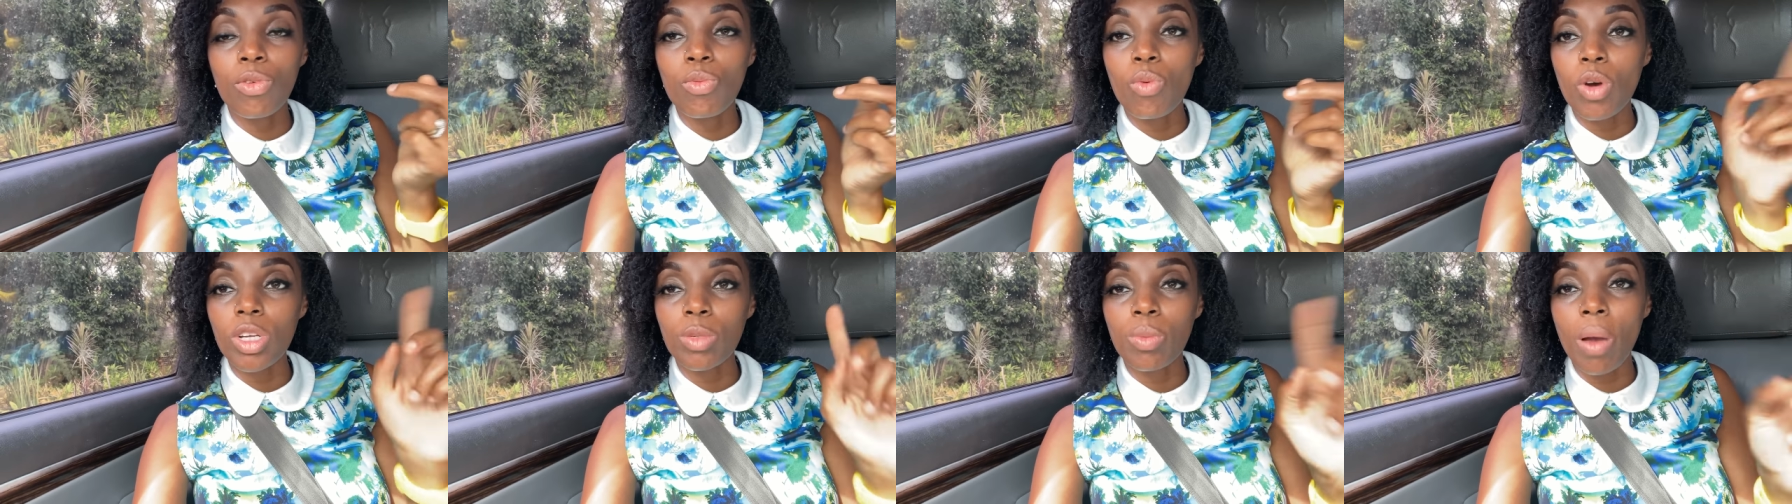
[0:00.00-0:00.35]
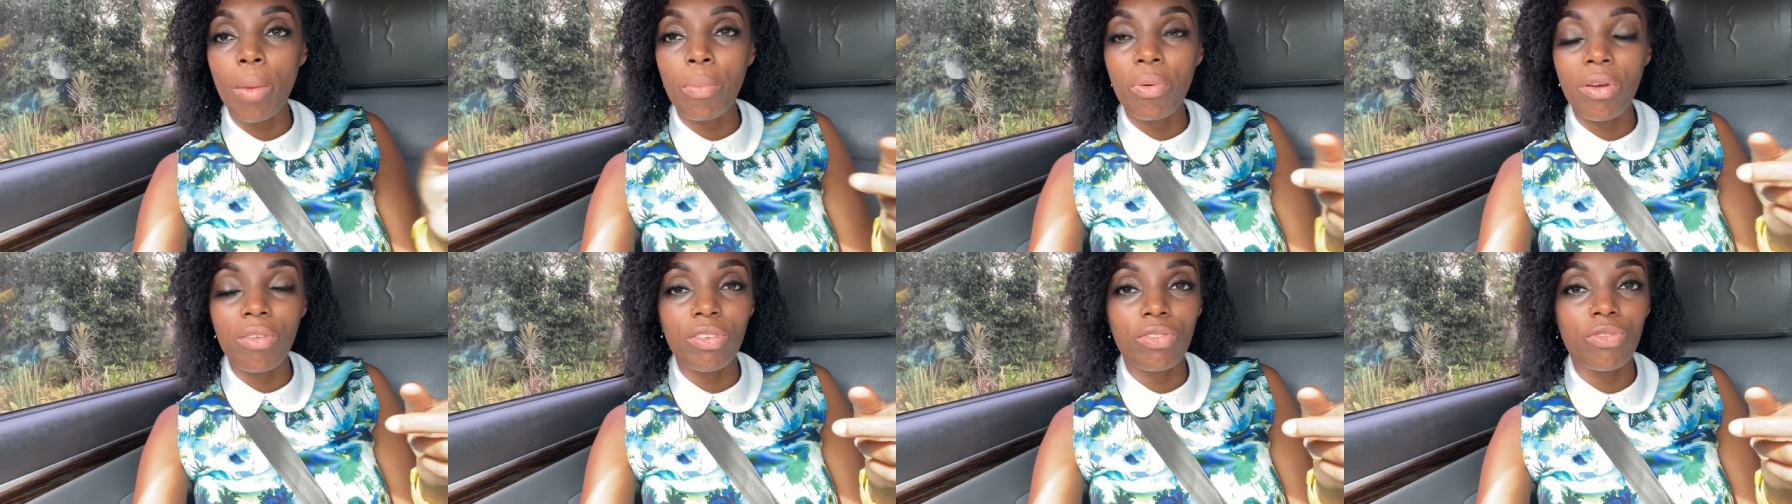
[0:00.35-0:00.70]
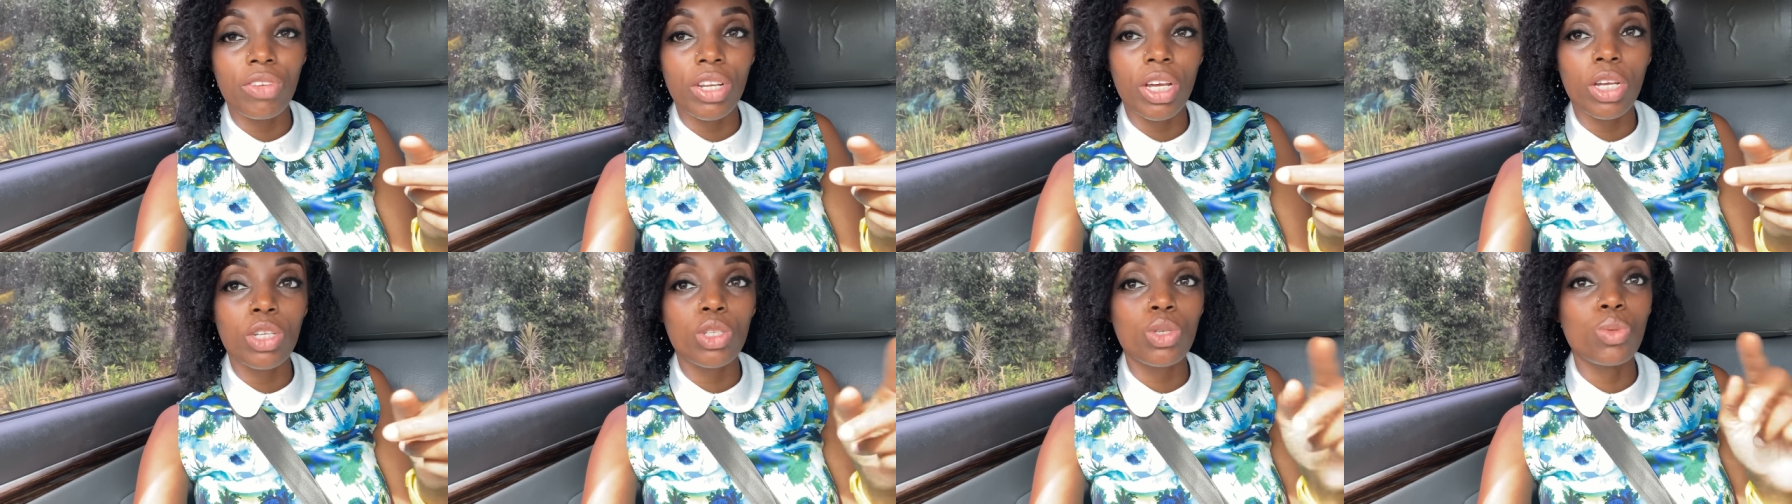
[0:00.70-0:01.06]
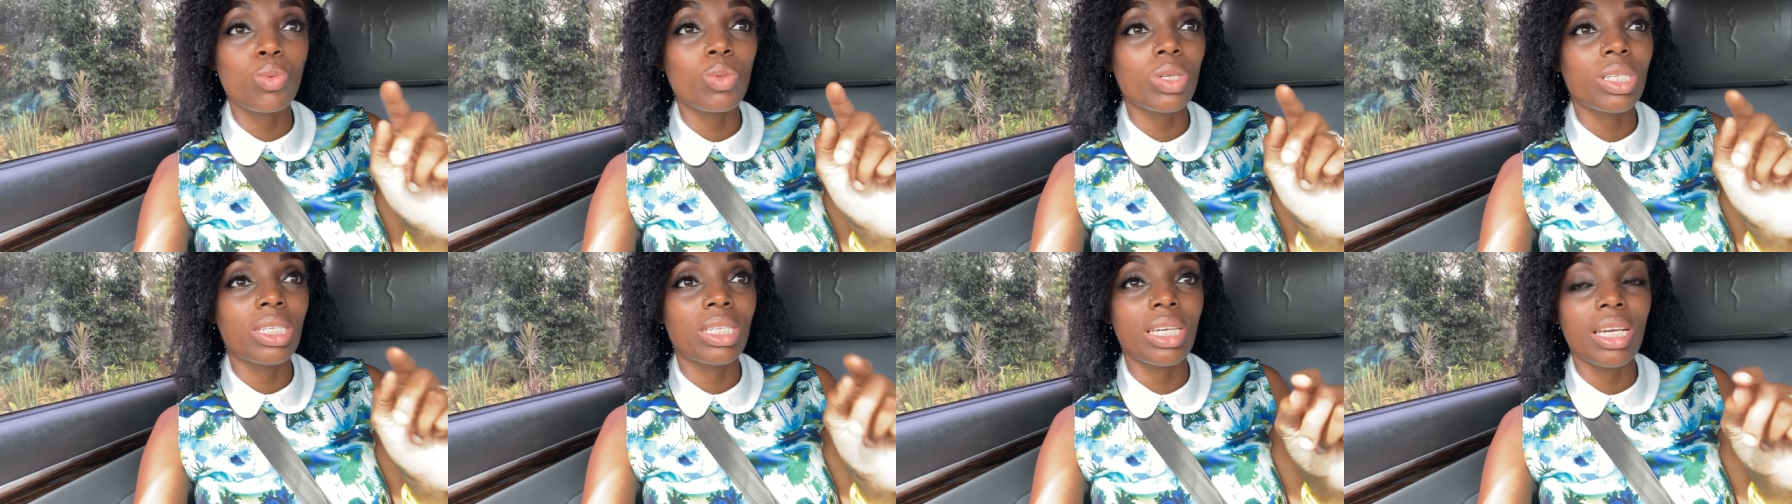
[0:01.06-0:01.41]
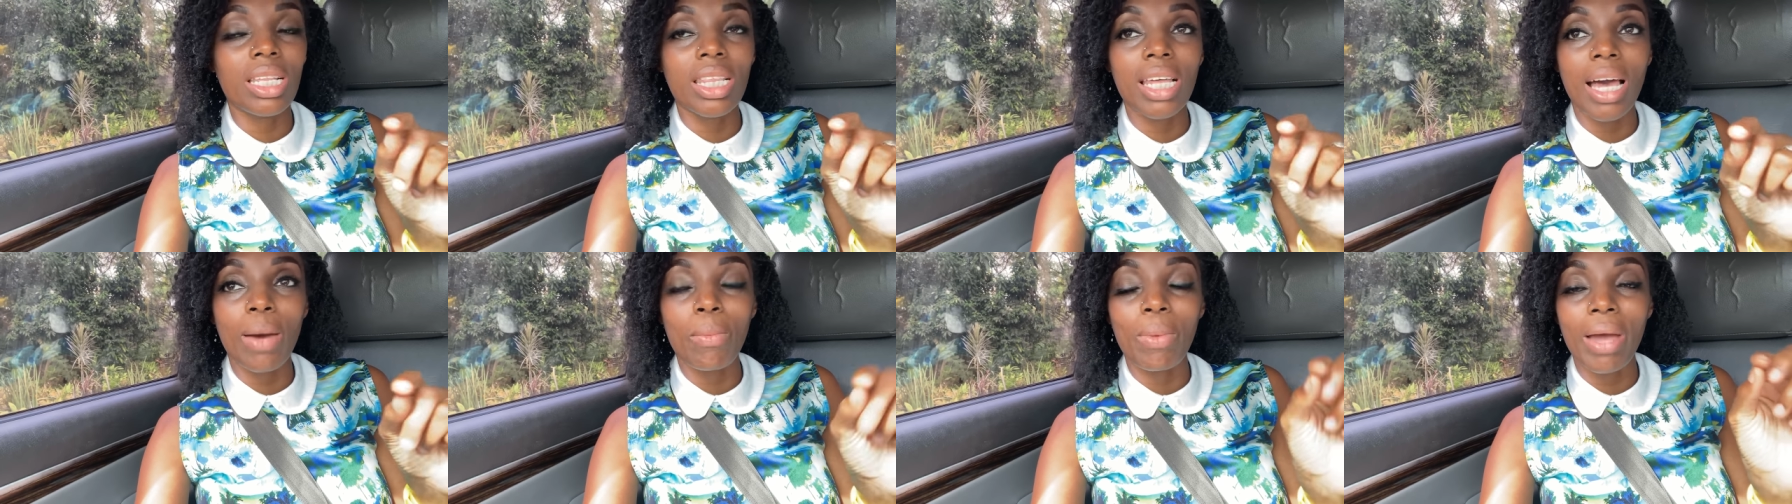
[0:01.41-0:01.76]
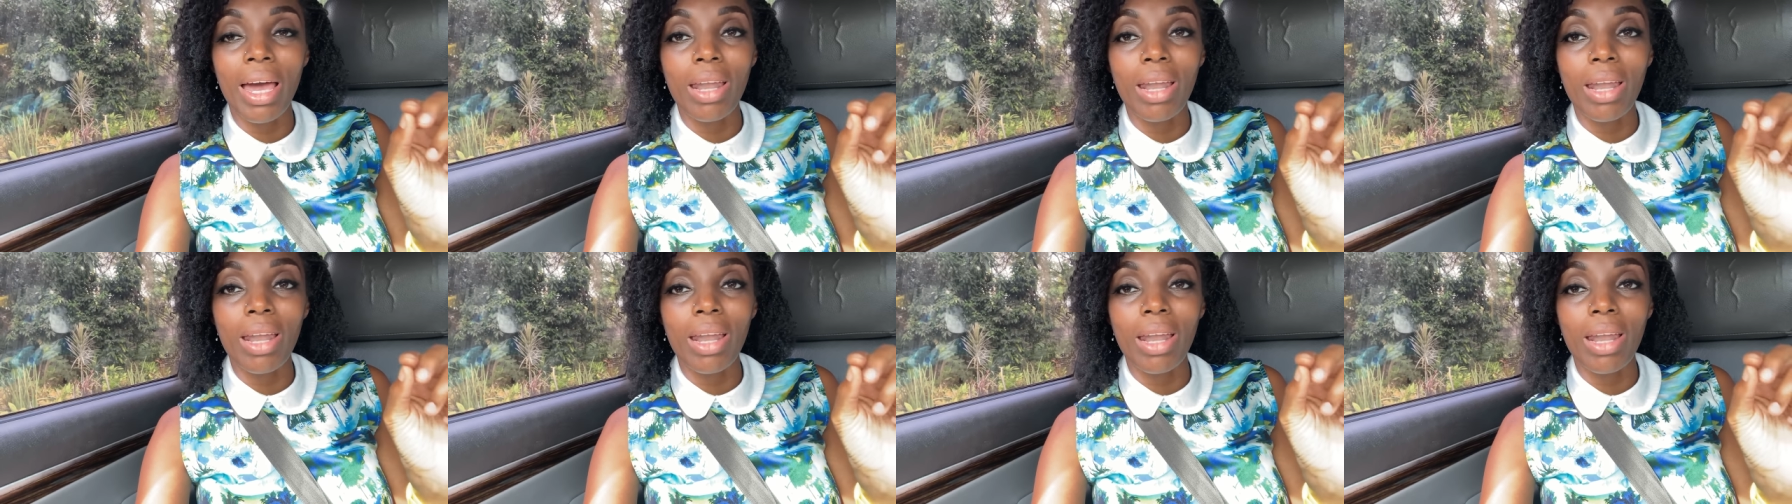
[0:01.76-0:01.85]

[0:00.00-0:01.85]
you watch my previous videos you will see that